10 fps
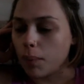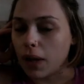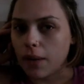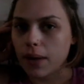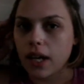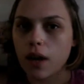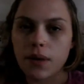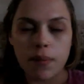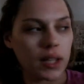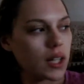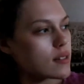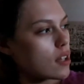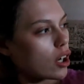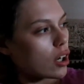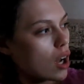But anyway, now I'm rambling. So,
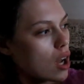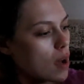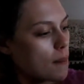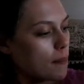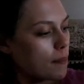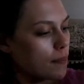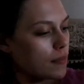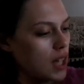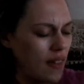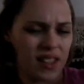yeah,